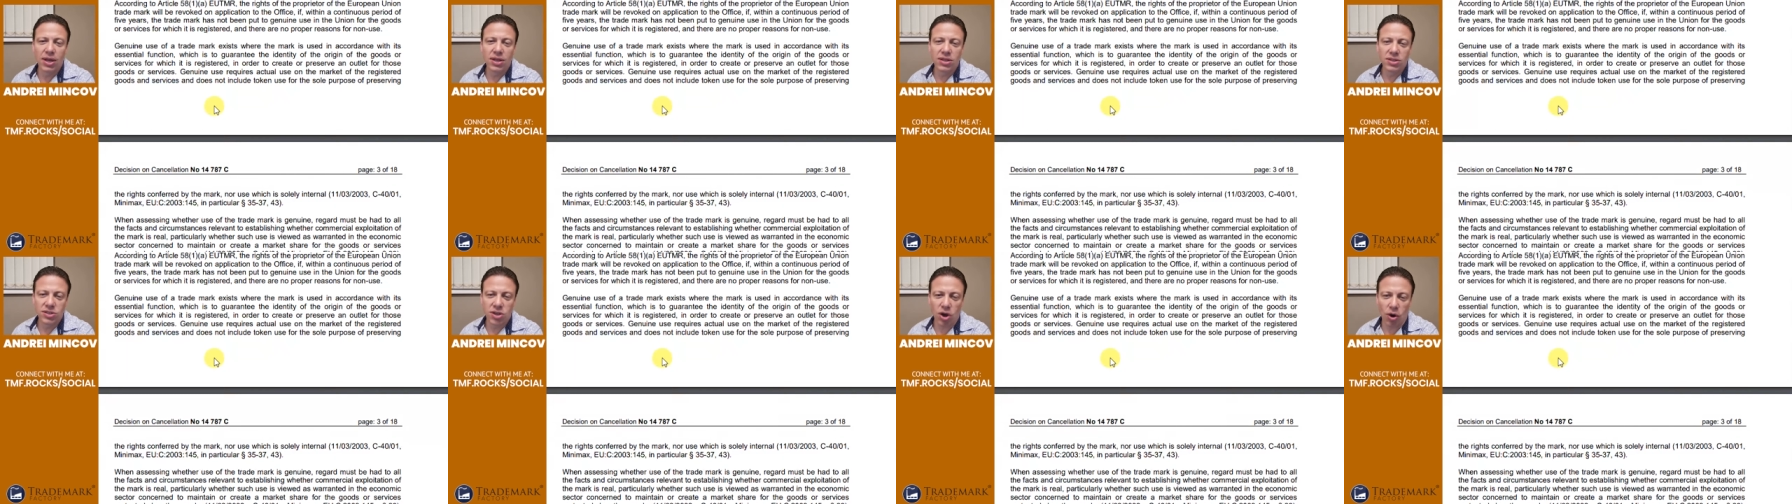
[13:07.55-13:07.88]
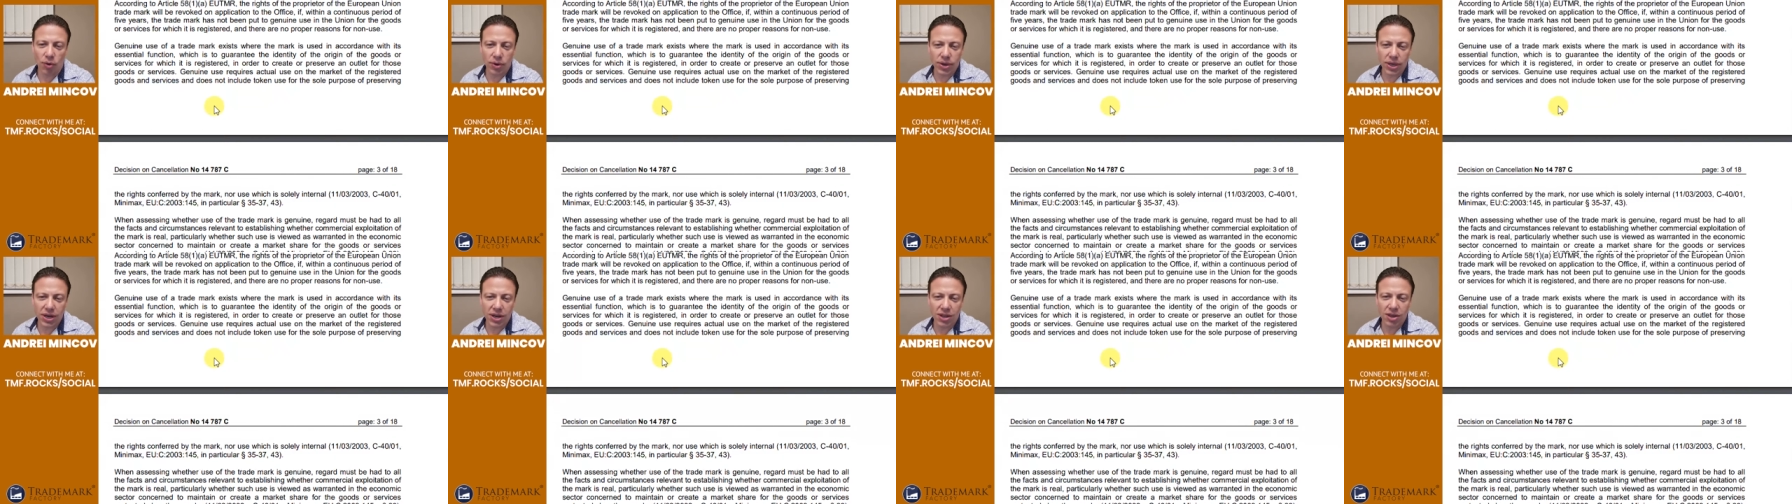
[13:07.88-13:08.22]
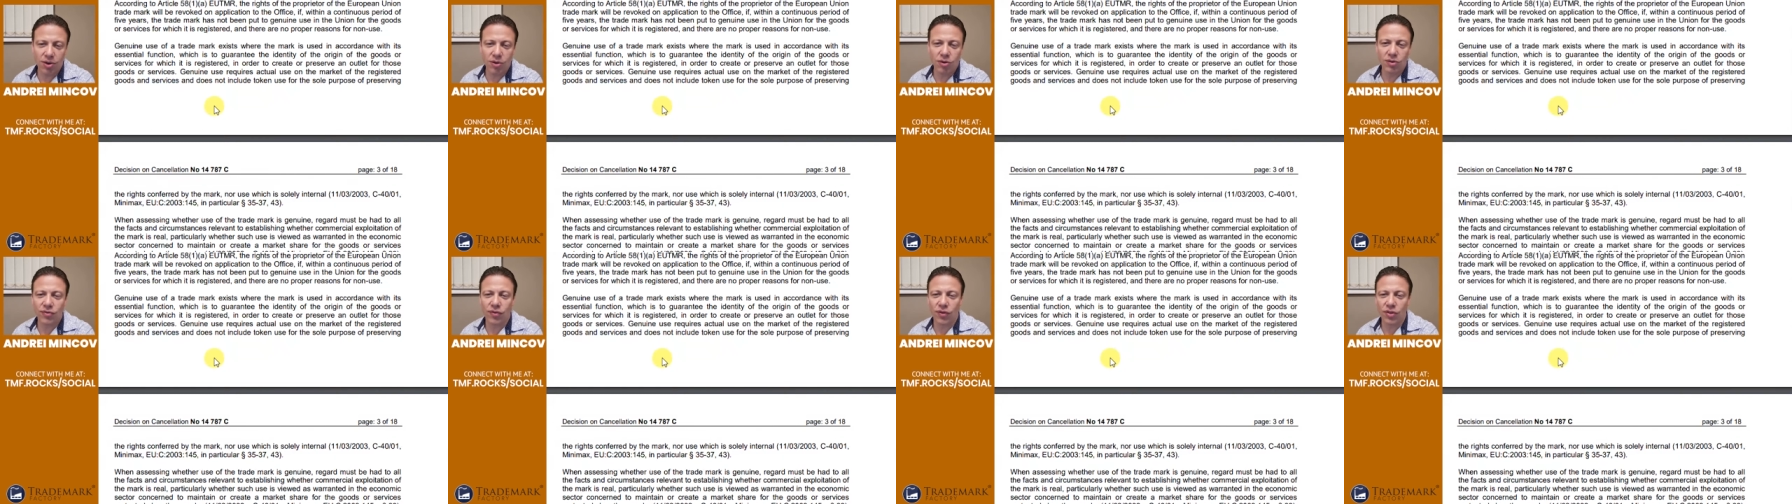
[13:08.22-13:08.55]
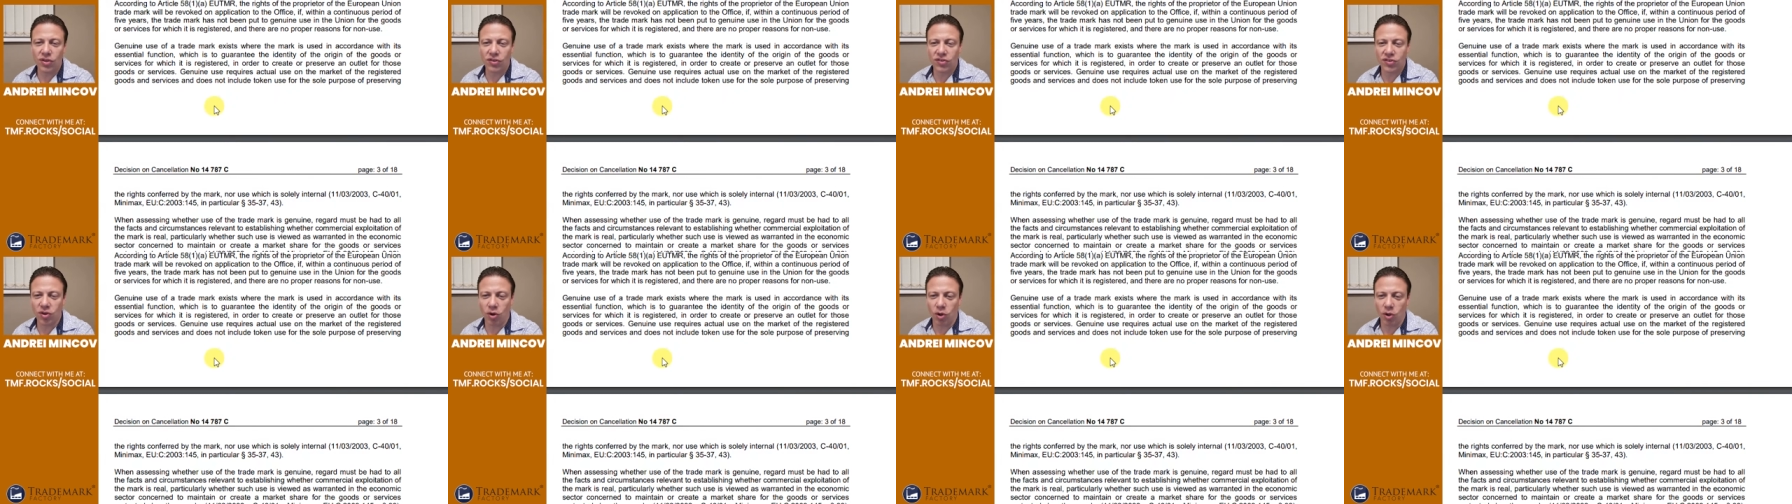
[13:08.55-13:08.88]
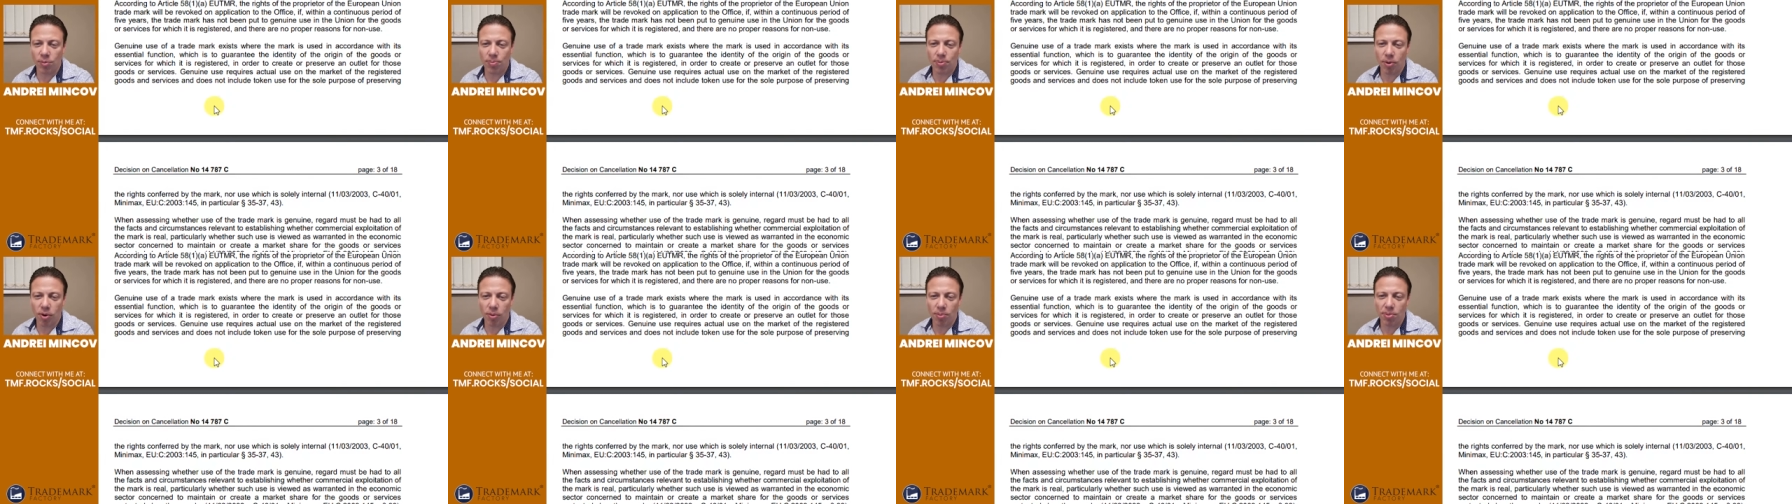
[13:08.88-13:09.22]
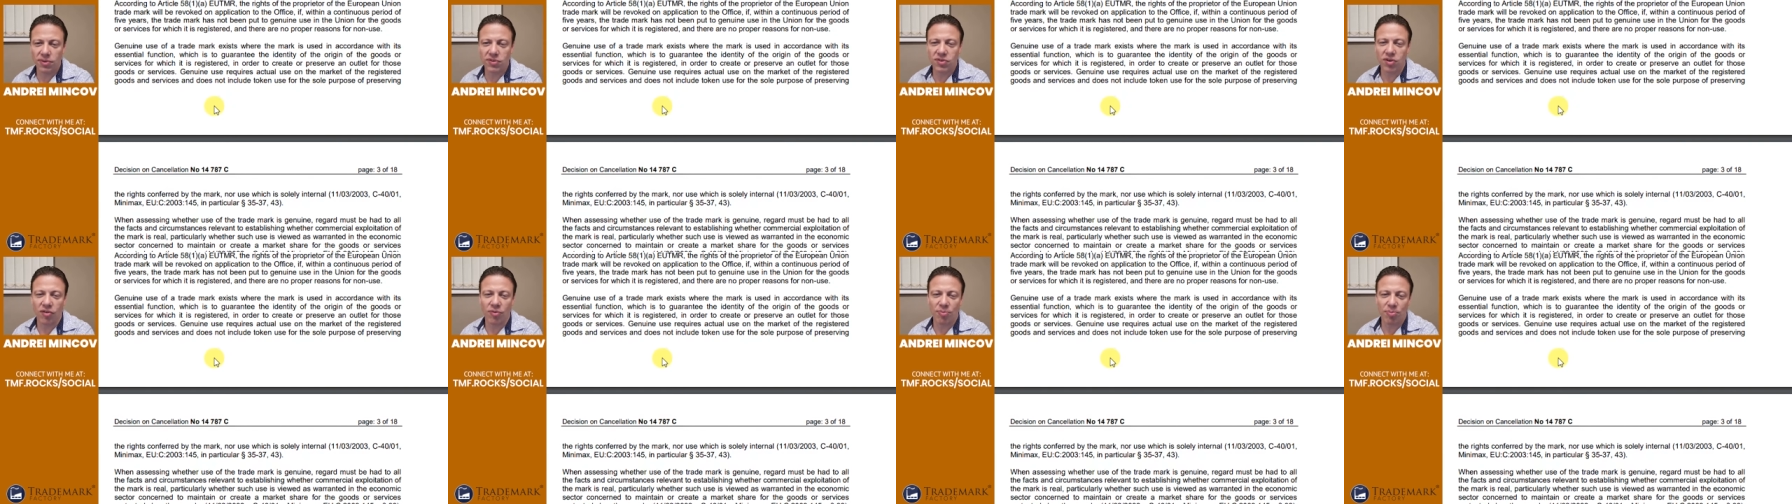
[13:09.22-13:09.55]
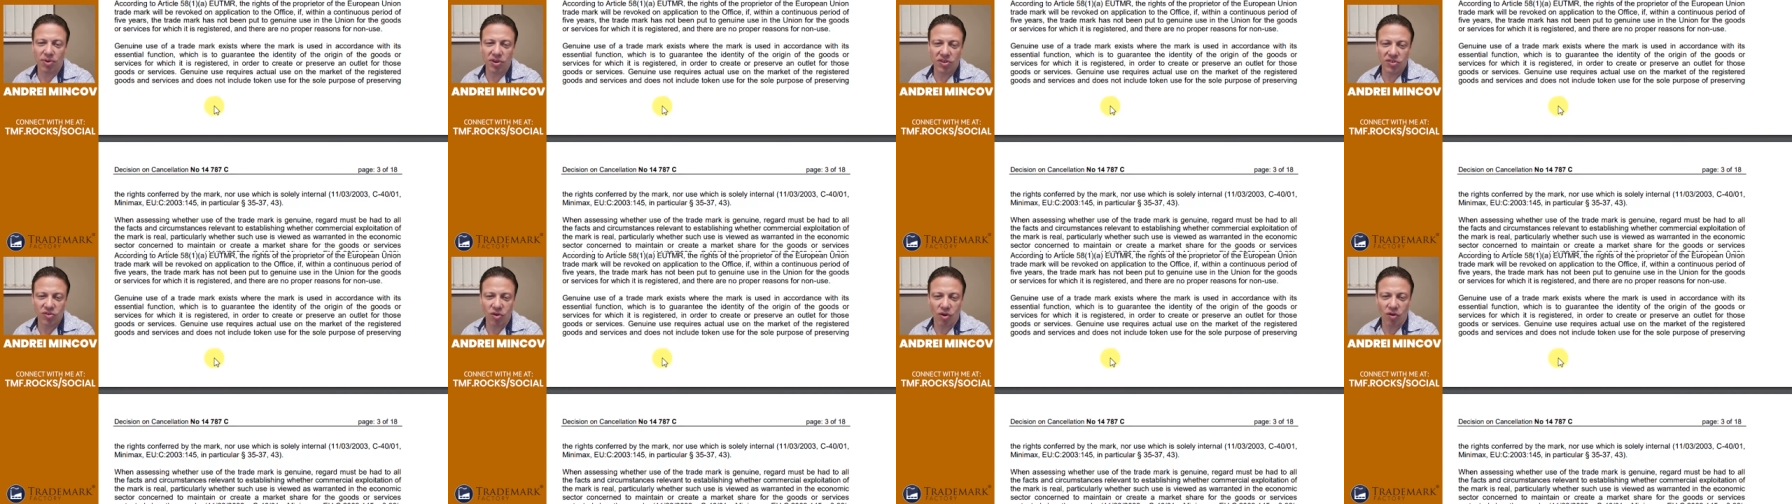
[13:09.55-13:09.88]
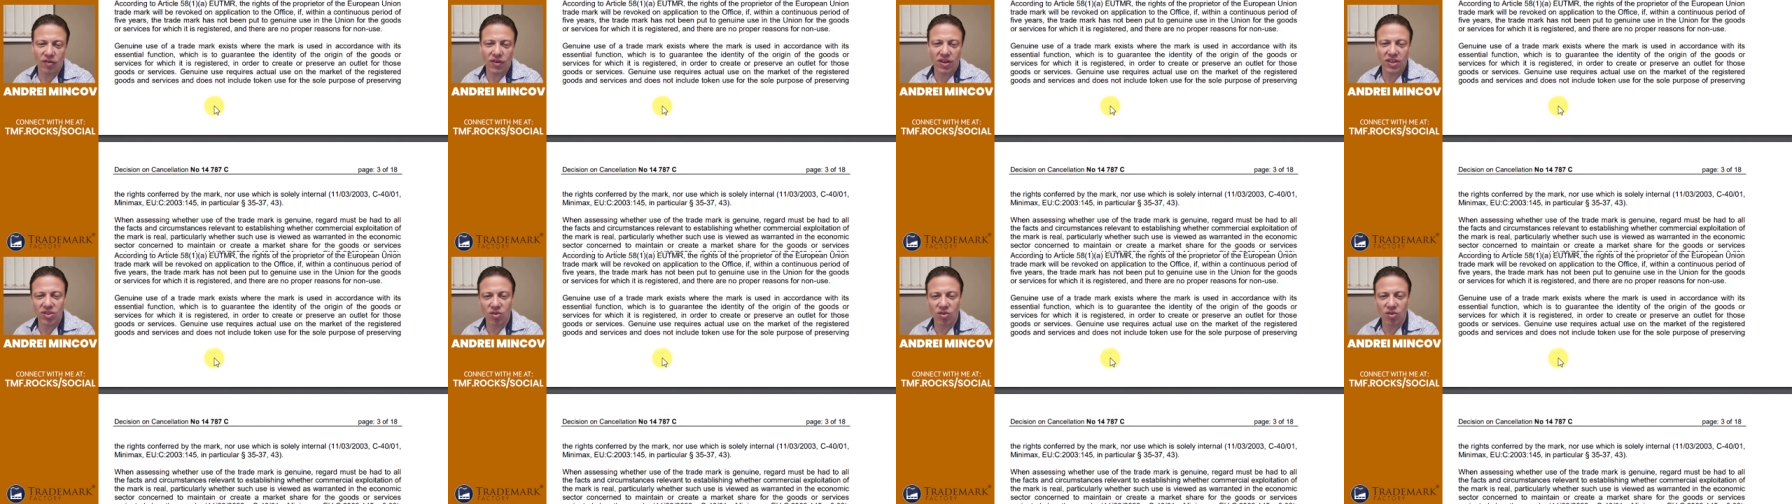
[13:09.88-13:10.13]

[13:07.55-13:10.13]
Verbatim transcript: token use for the sole purpose of preserving